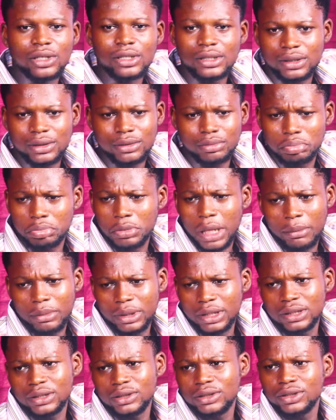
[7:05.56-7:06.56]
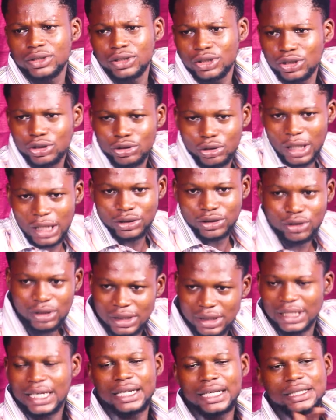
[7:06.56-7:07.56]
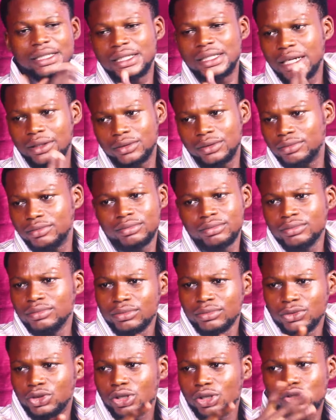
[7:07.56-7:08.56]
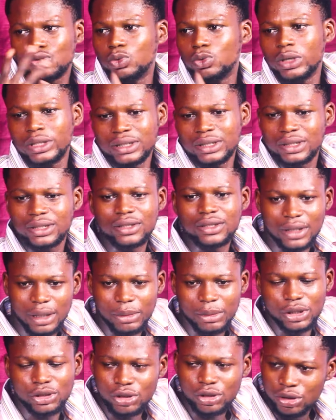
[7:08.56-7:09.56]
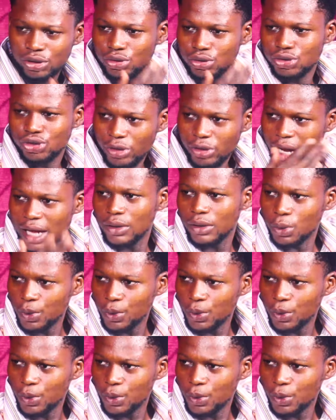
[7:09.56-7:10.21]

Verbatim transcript: doesn't. I mean, you can't just get it at just once. So, you, you are not going